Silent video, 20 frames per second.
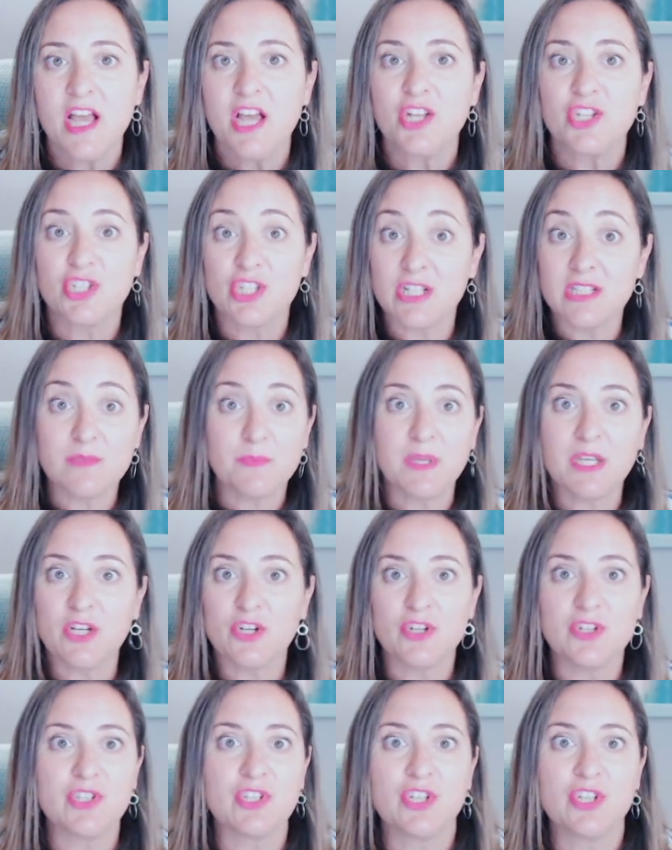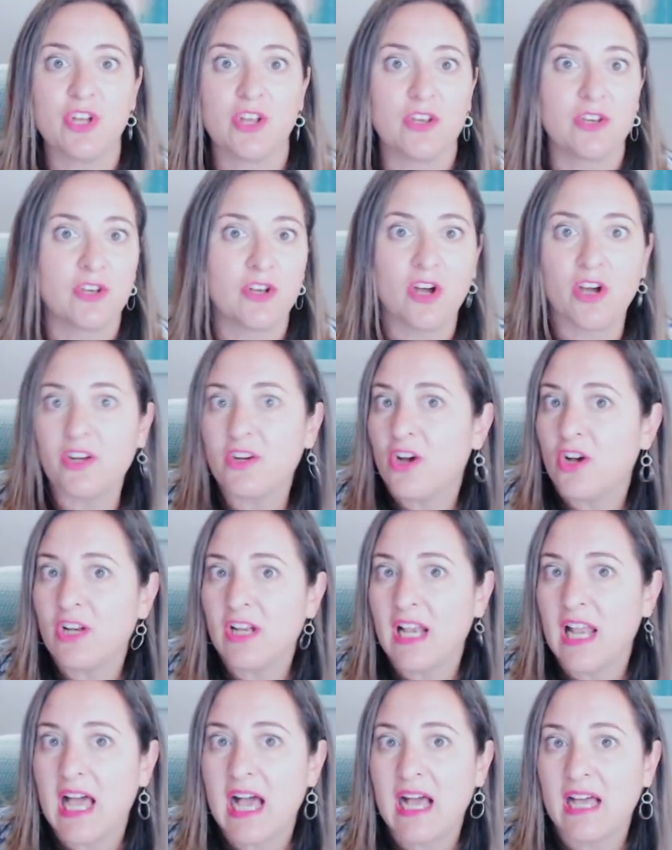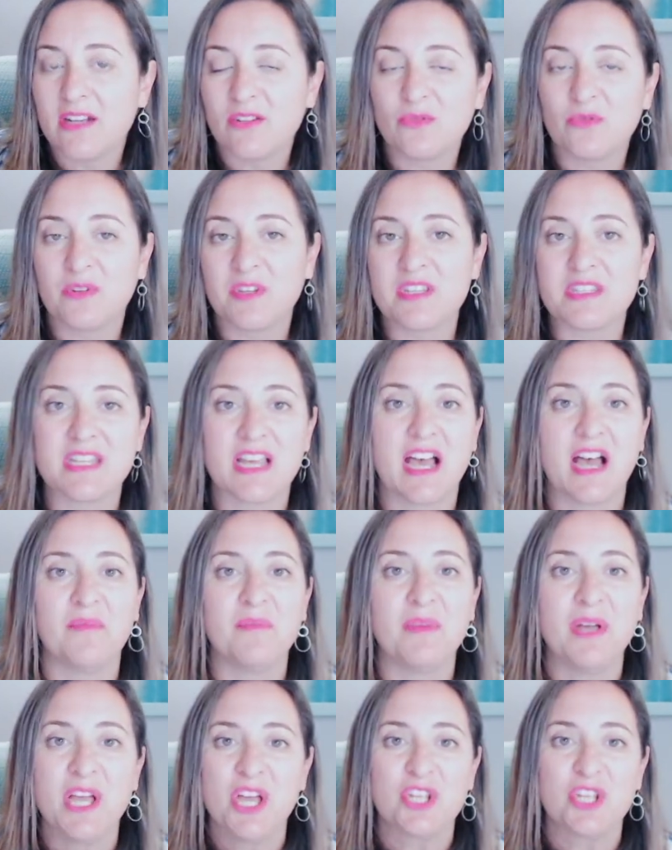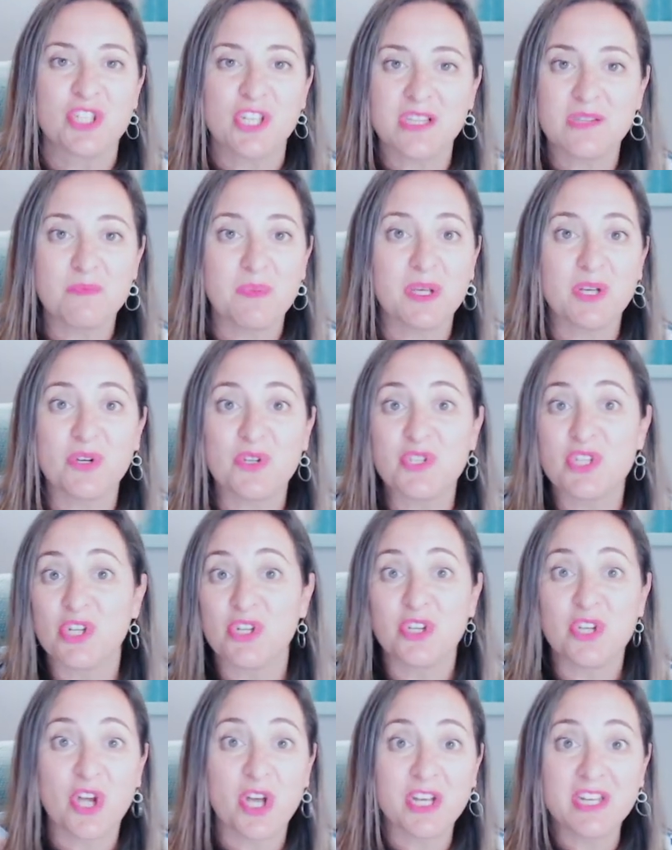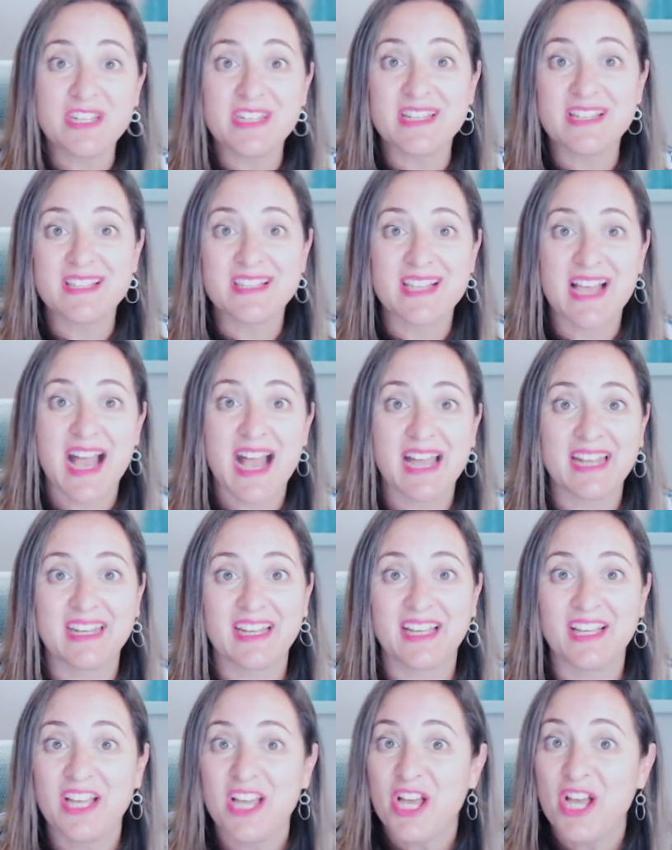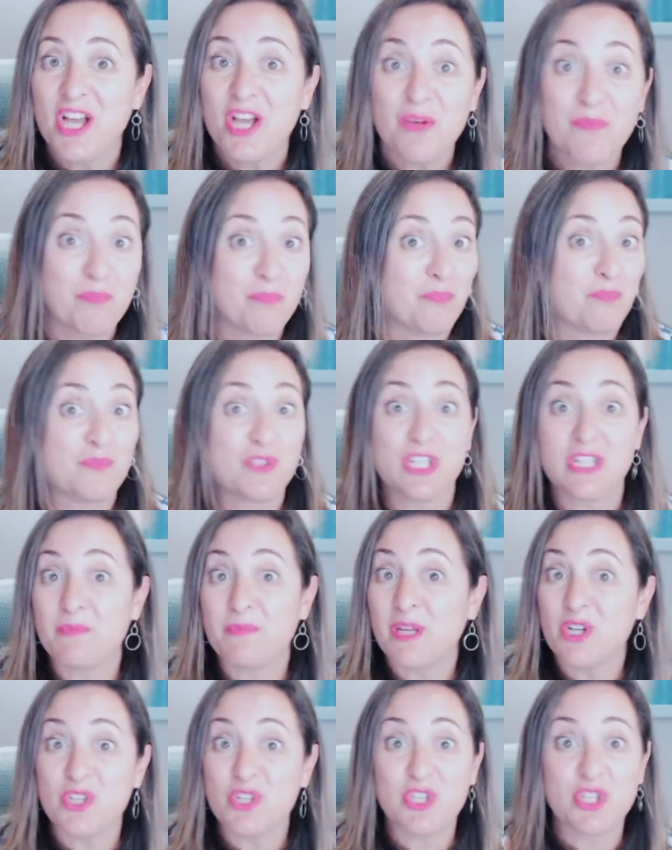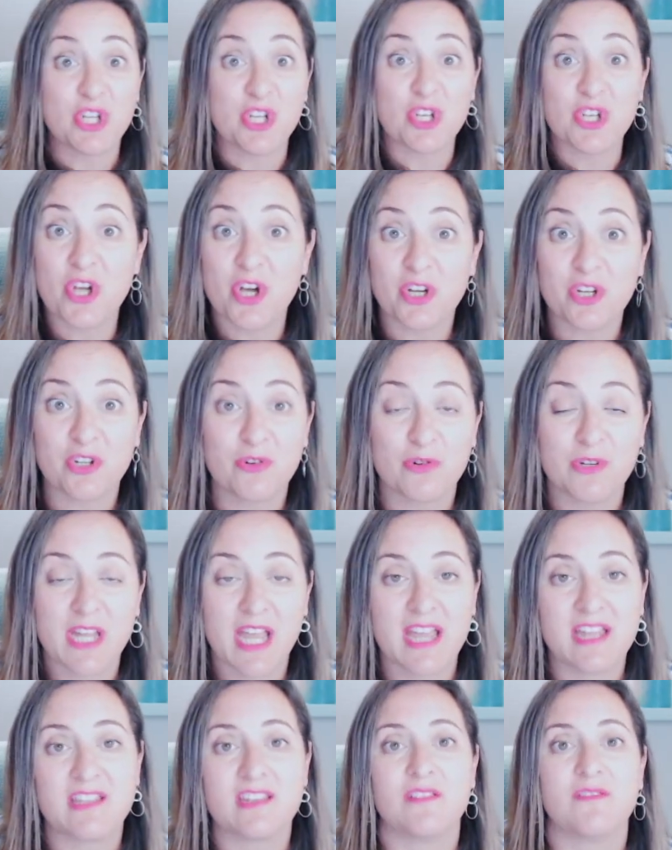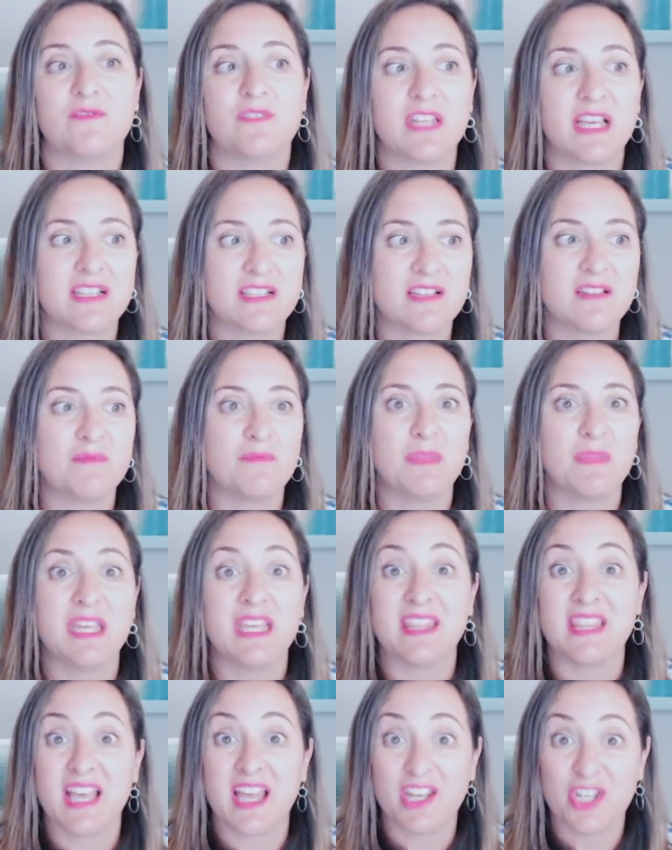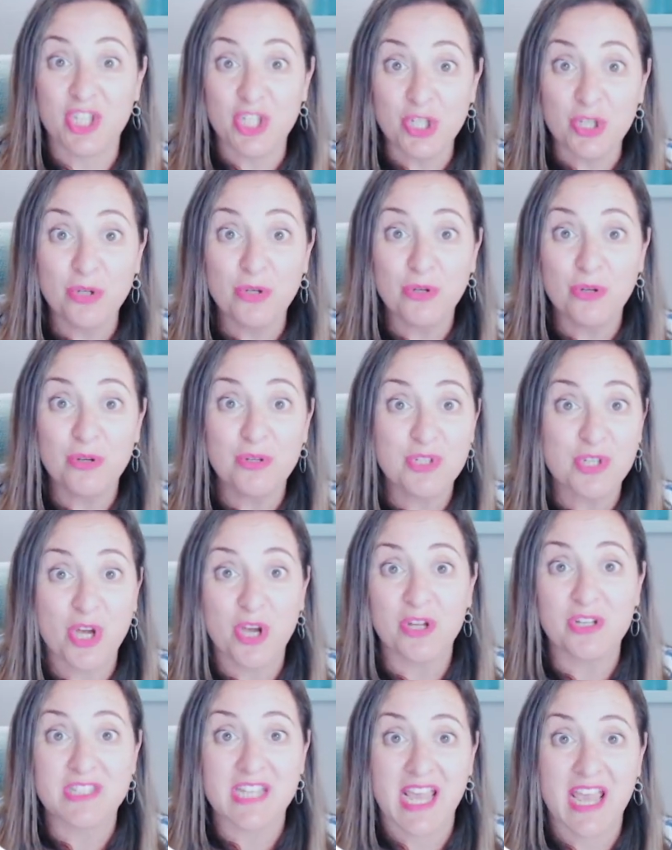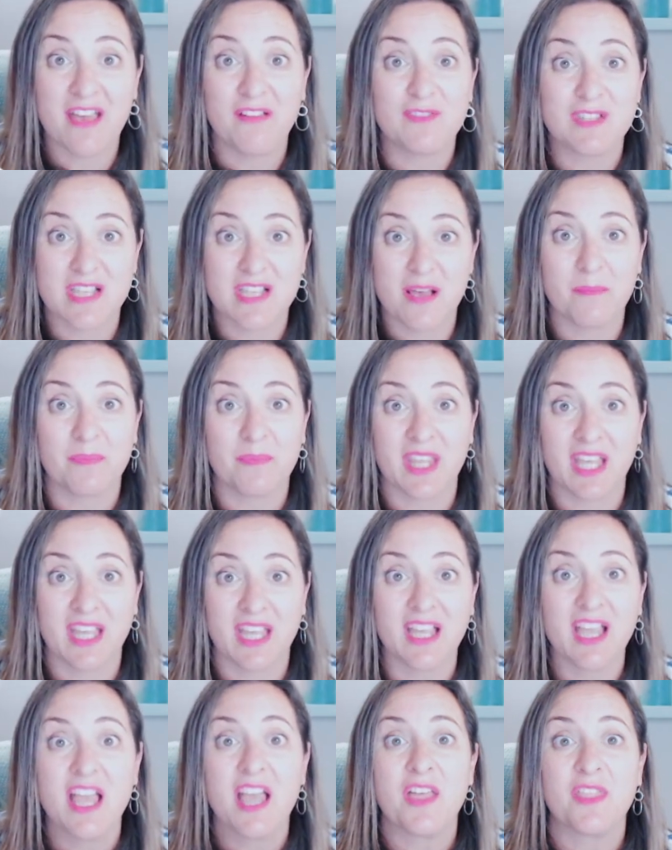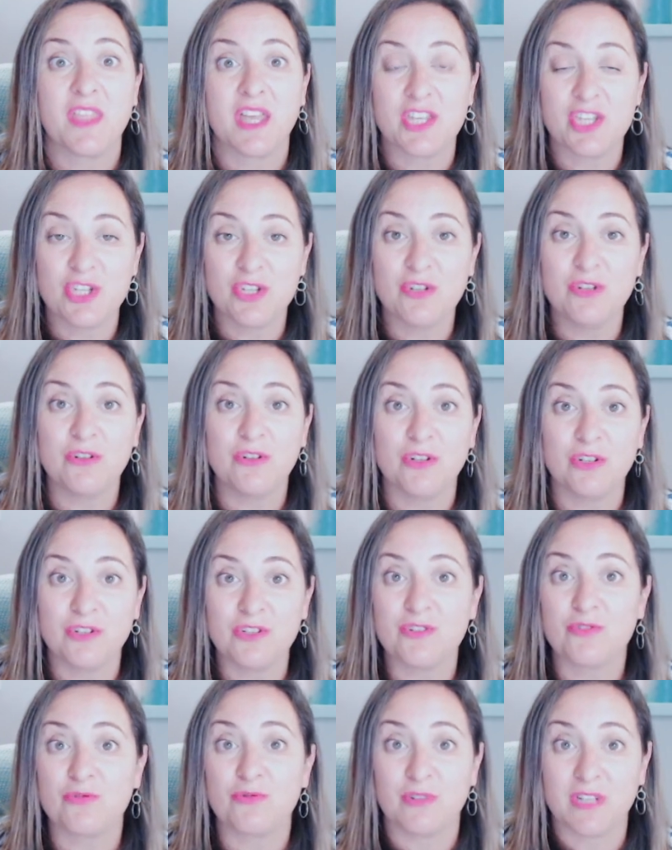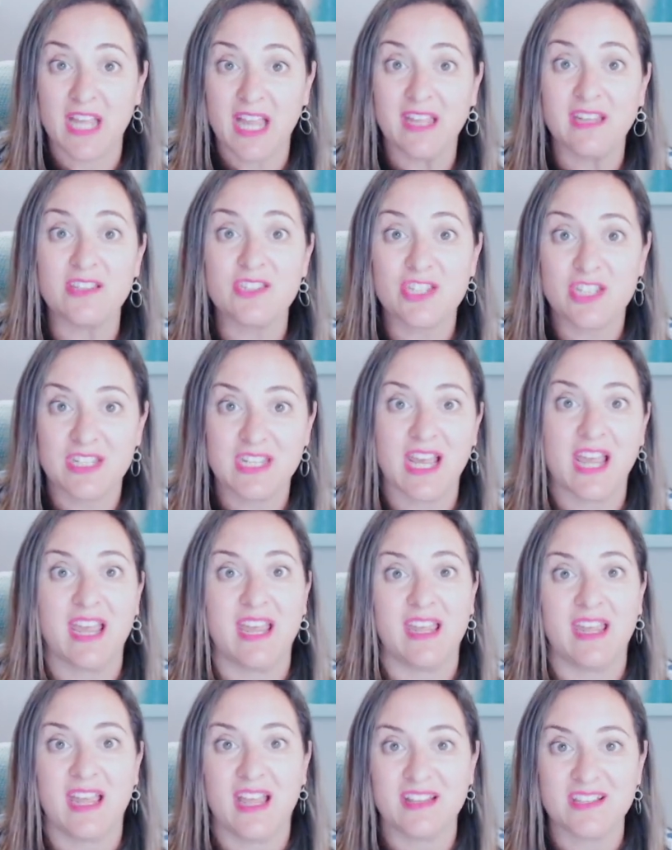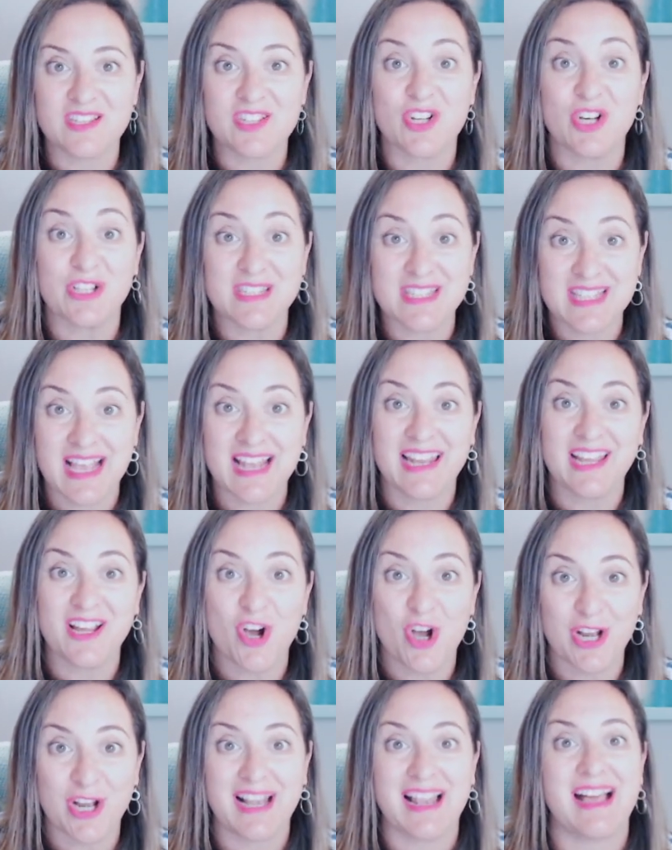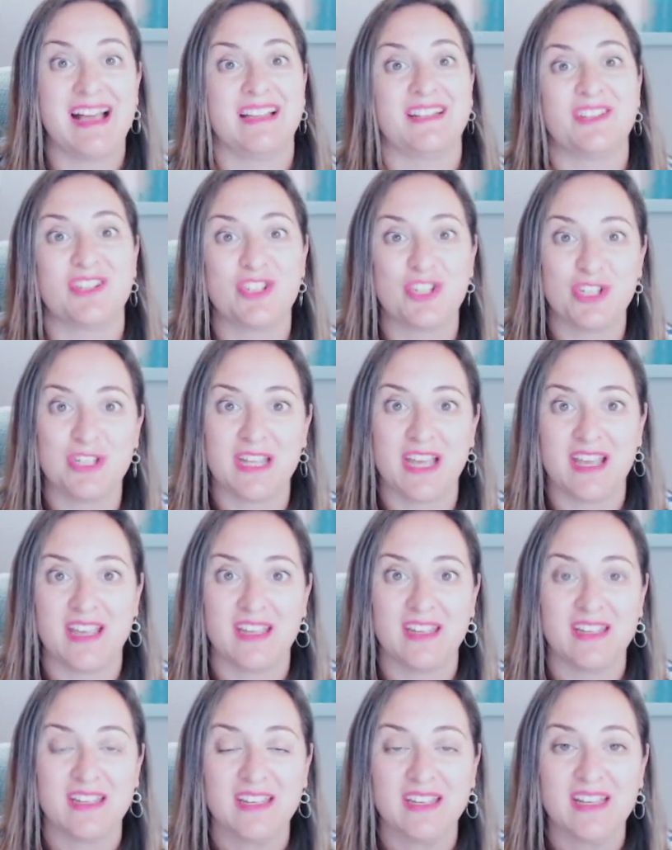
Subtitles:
Just because you're not online all the time, just because you're not a designer, just because you're not a creative doesn't mean that you don't have something that you could create today and start selling online today.